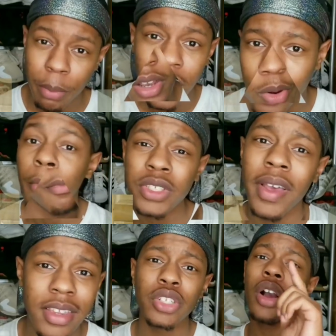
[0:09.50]
Okay,
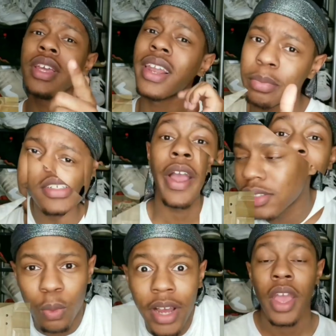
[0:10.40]
out of my wrist,
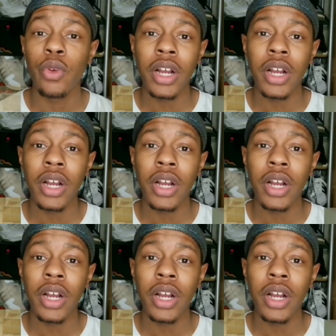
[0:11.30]
counting and